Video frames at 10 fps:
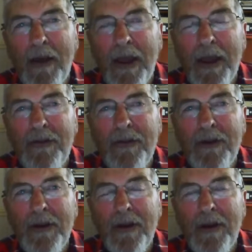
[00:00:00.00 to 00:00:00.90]
as
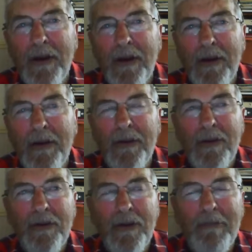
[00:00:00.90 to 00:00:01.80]

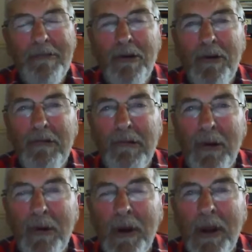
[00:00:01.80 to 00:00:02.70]
skipper or
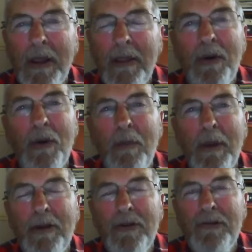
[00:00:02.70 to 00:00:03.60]
crew, there would
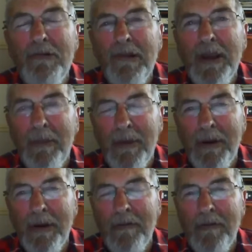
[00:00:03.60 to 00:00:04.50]
be a scream
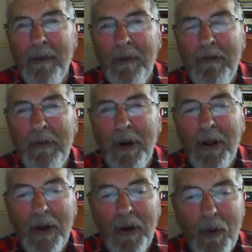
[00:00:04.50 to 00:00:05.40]
from everybody on the